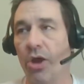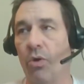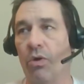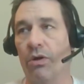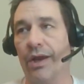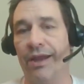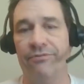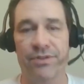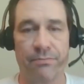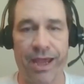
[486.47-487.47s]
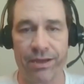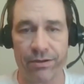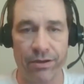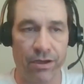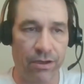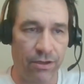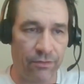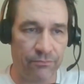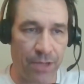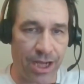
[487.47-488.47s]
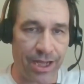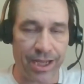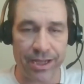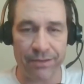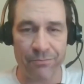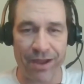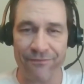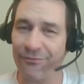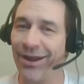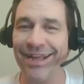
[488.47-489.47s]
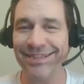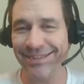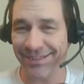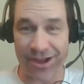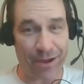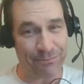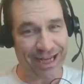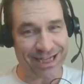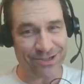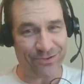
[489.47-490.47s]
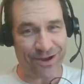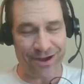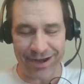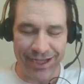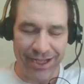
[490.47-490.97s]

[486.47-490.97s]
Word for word: or if it's a matter of my my friends, God bless you all,